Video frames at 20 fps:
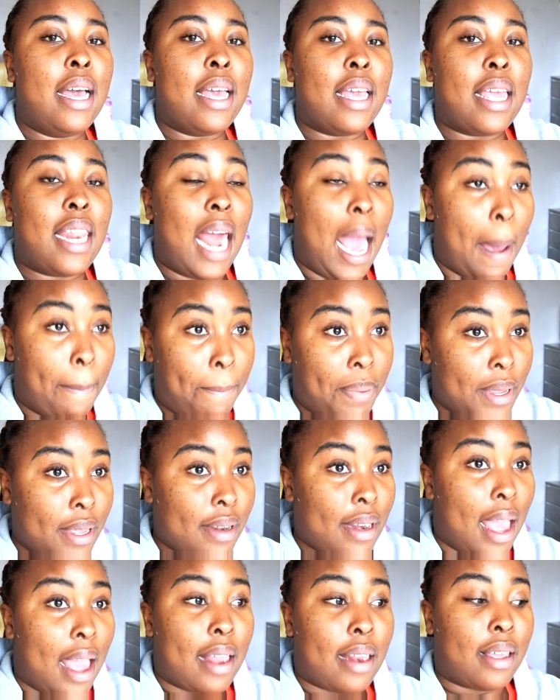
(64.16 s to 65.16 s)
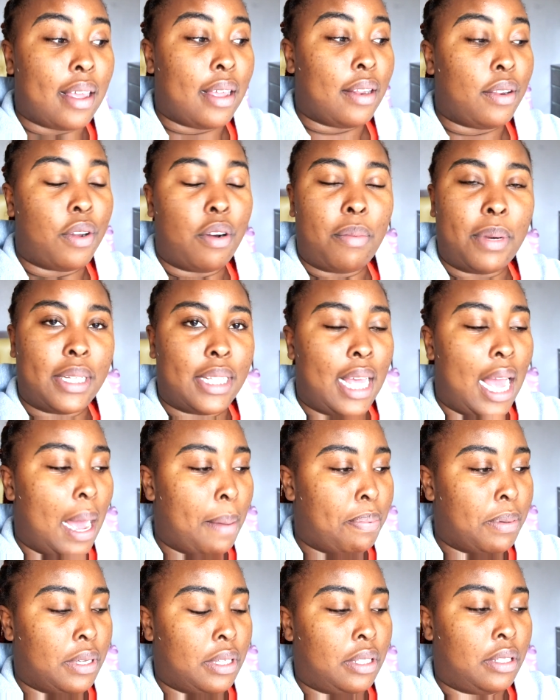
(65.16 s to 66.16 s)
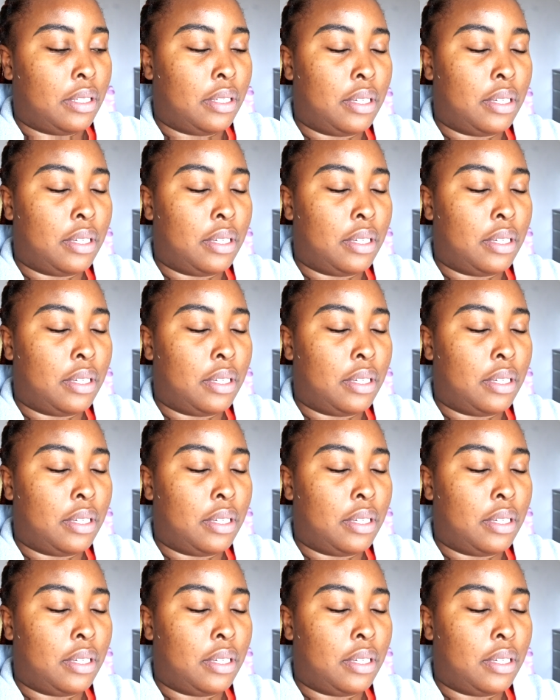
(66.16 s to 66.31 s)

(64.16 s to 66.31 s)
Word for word: It happened and it normally happens.